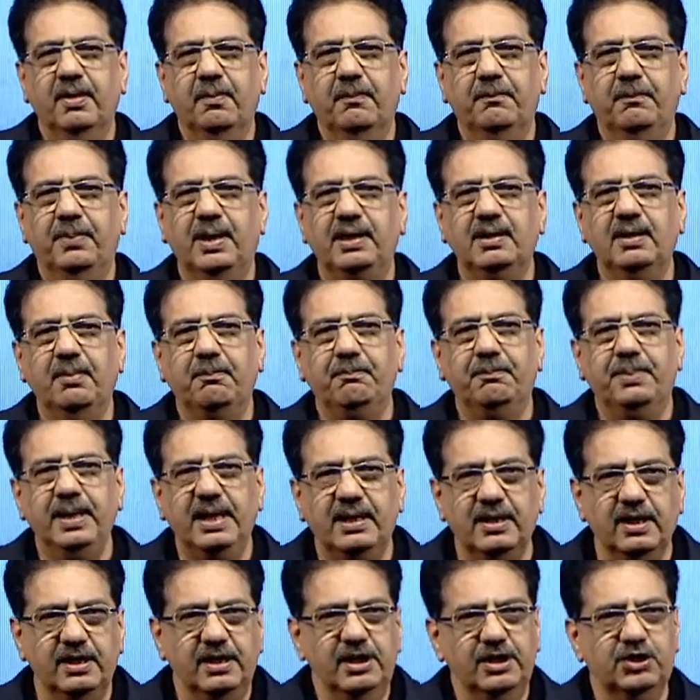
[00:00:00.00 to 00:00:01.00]
But the
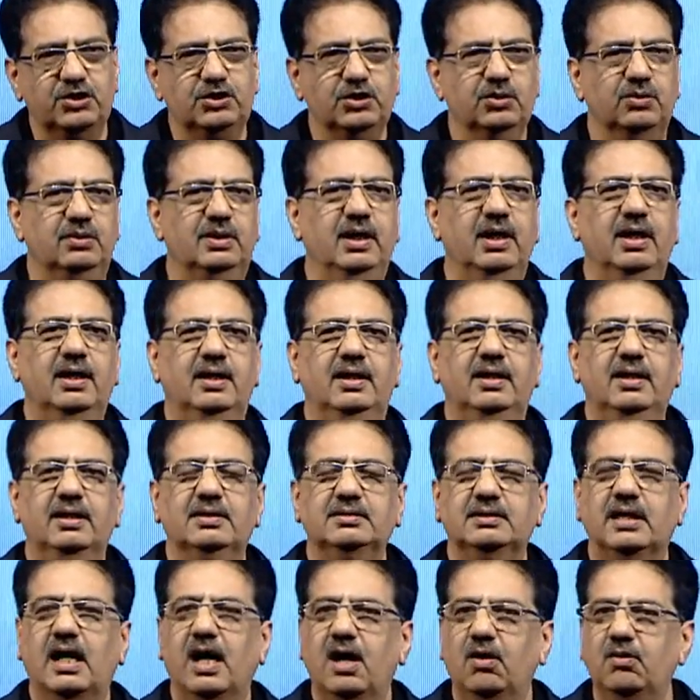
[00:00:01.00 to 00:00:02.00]
bigger issue there
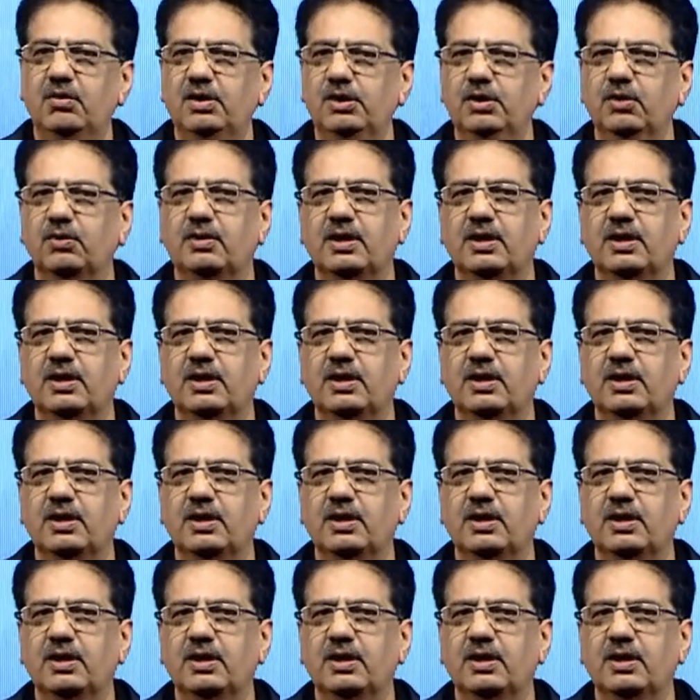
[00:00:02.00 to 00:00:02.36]
is how do you